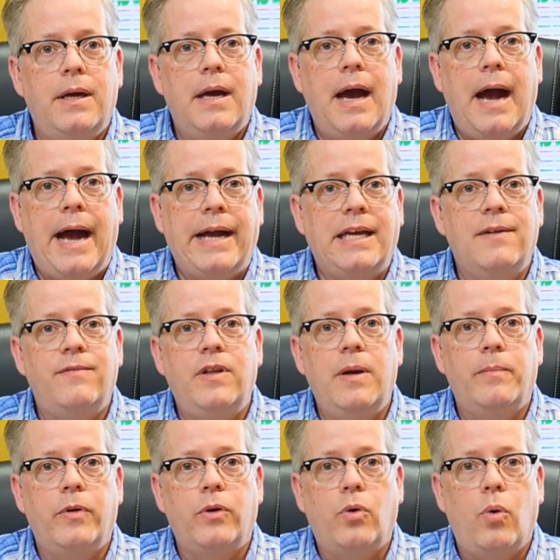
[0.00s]
I give
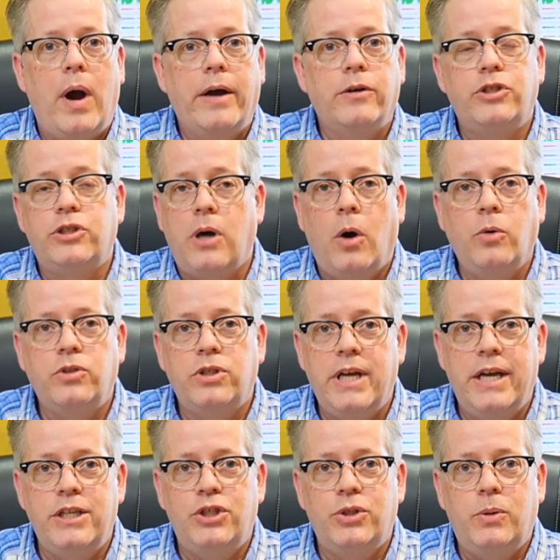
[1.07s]
them the choir song
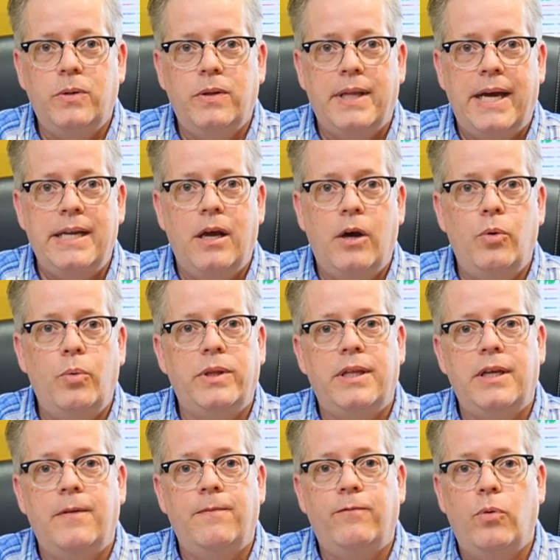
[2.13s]
schedule. They know
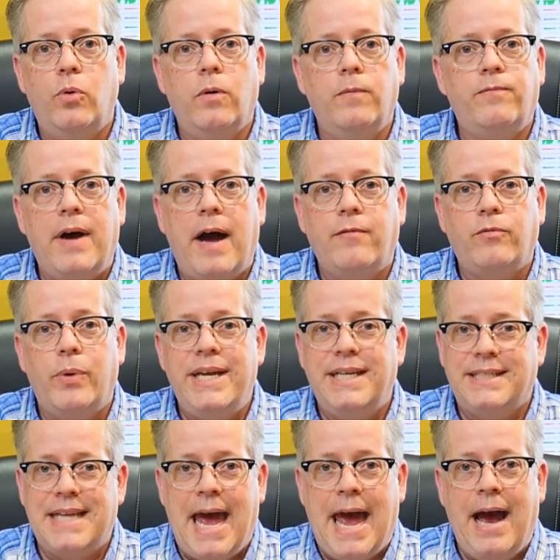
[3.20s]
within 4 and 5
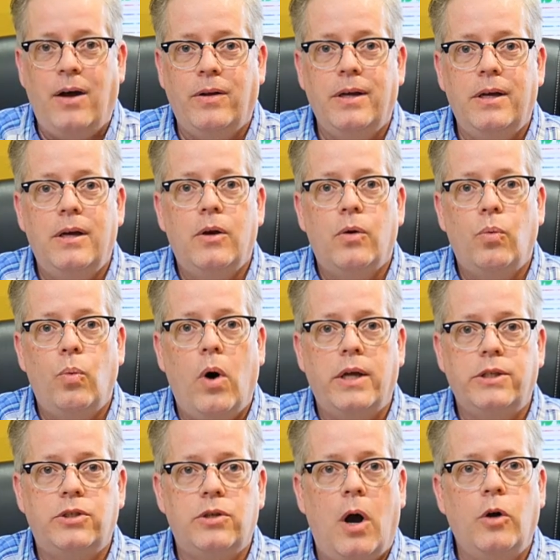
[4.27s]
weeks out
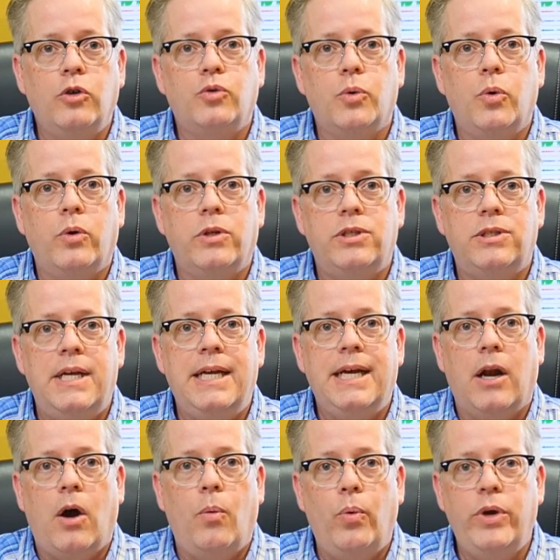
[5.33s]
what songs we're going to sing
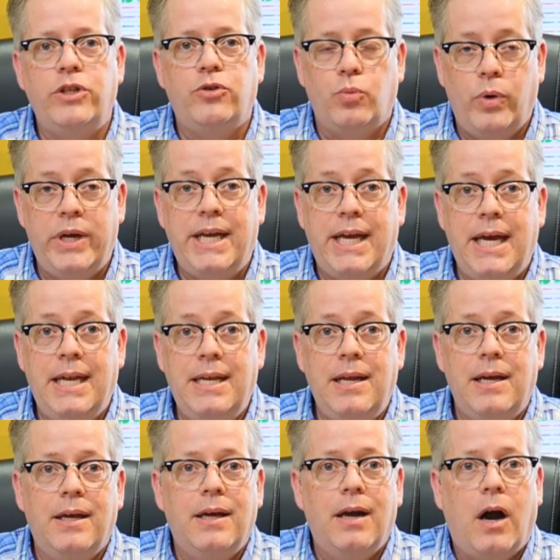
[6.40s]
and on which weekend.
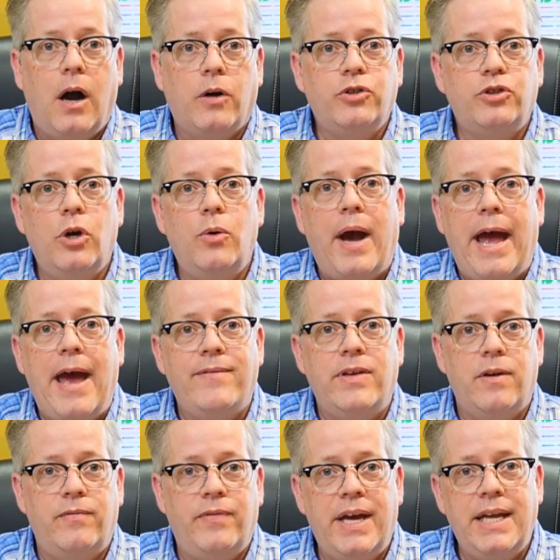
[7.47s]
Also, I have an
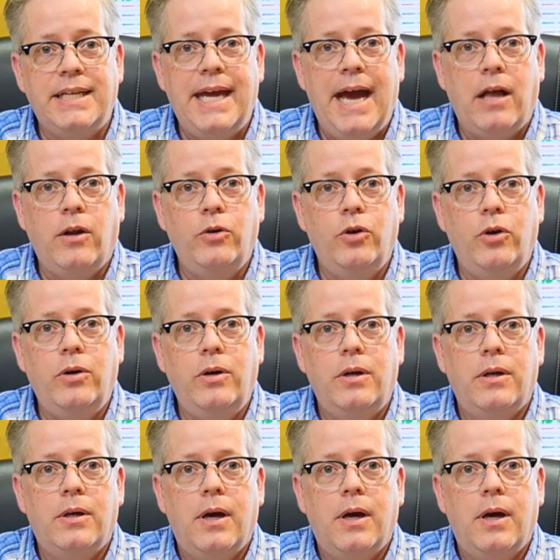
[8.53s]
event calendar.